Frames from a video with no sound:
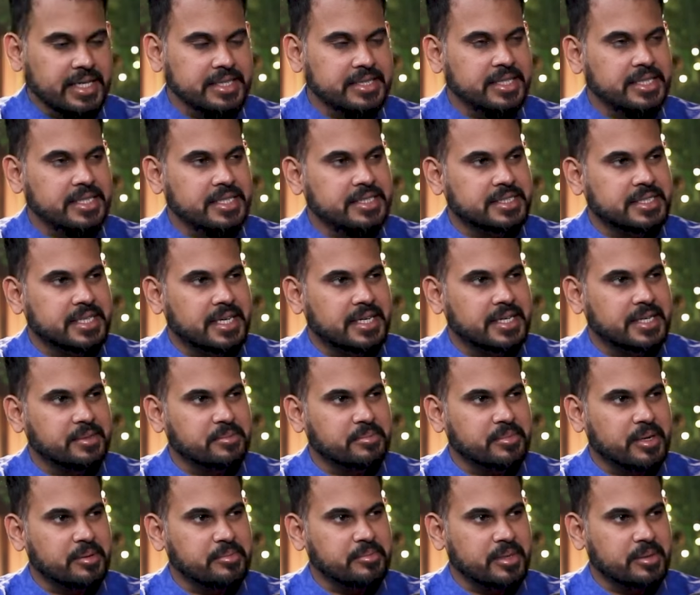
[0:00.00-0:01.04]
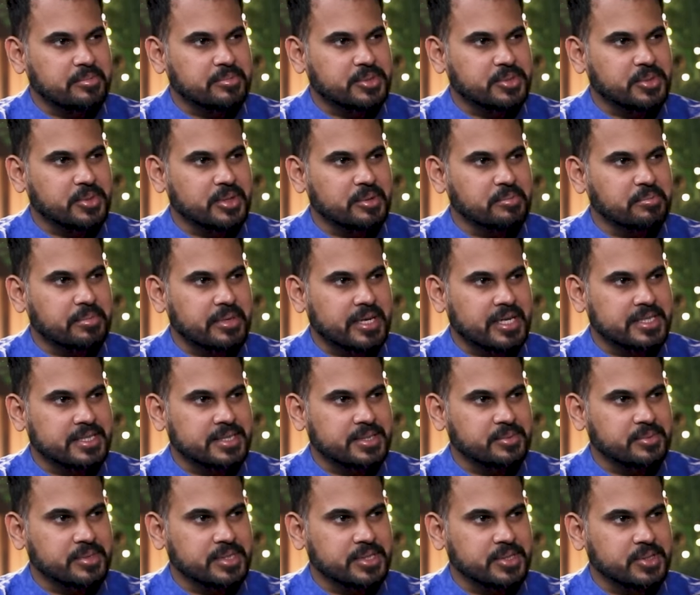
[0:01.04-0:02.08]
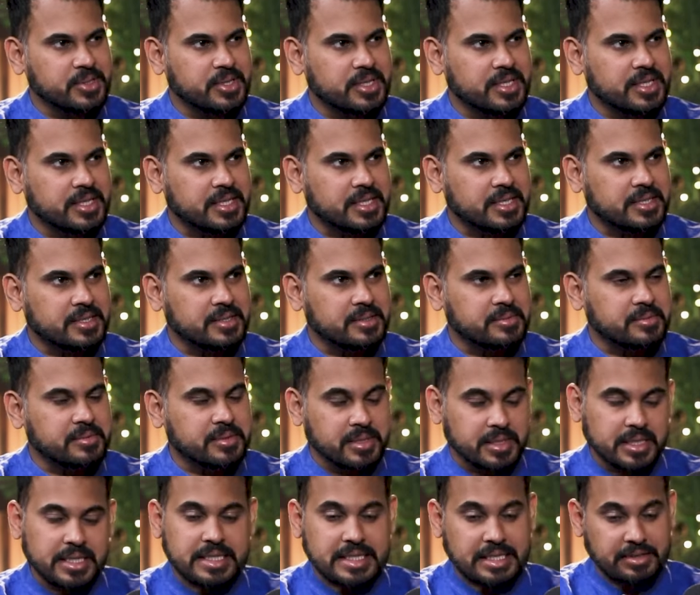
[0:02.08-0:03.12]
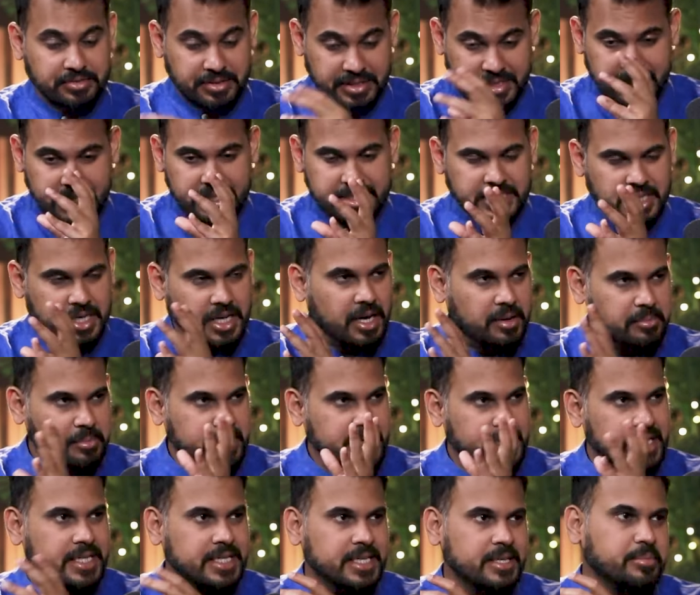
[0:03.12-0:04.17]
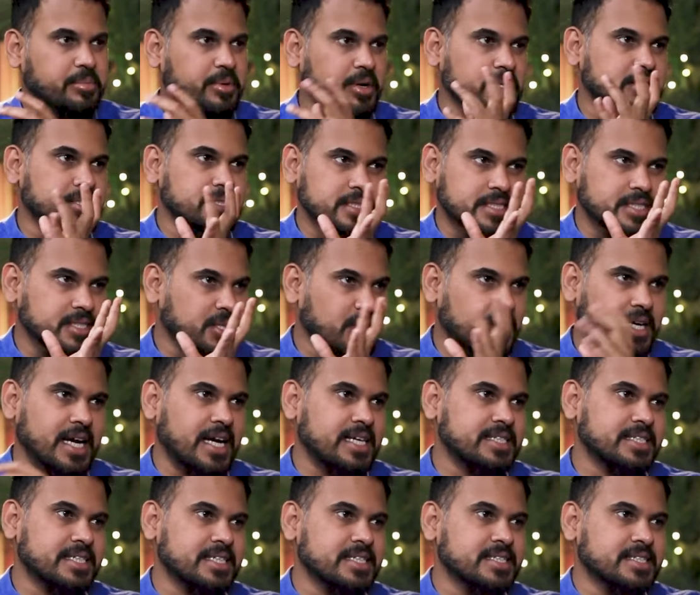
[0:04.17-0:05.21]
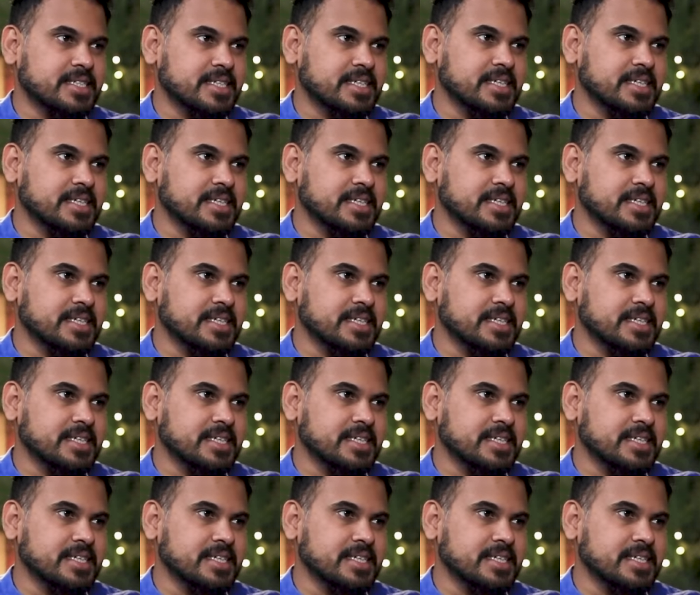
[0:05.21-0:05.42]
understanding, ma'am. I'm so impressed with your... definitely, it's a complicated process. It is not as easy.